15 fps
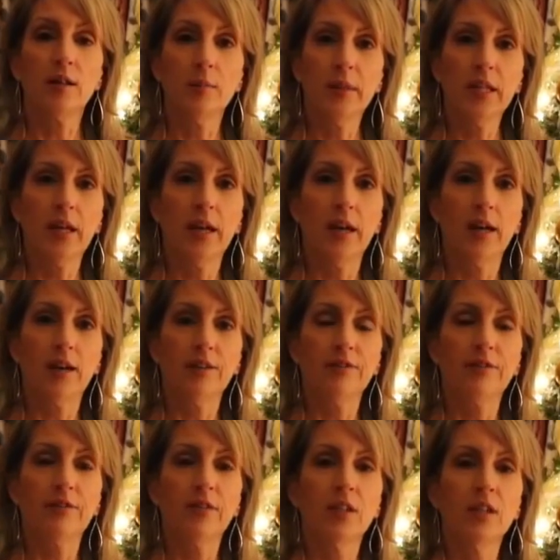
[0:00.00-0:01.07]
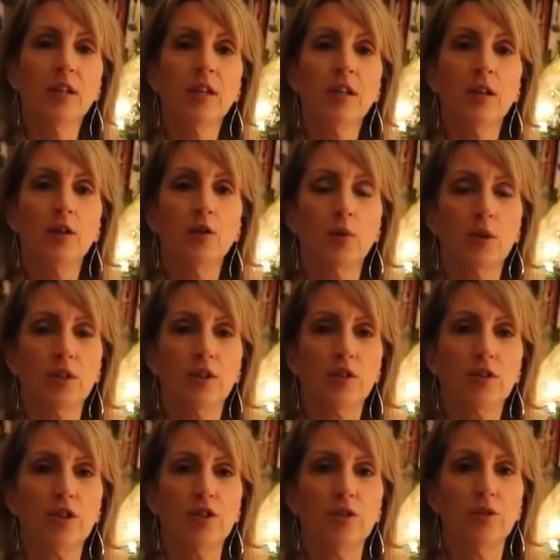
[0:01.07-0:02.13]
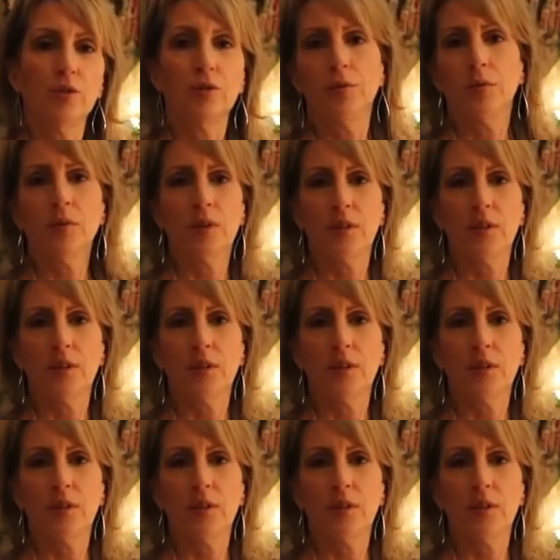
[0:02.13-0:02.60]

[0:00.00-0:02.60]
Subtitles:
them in half in order to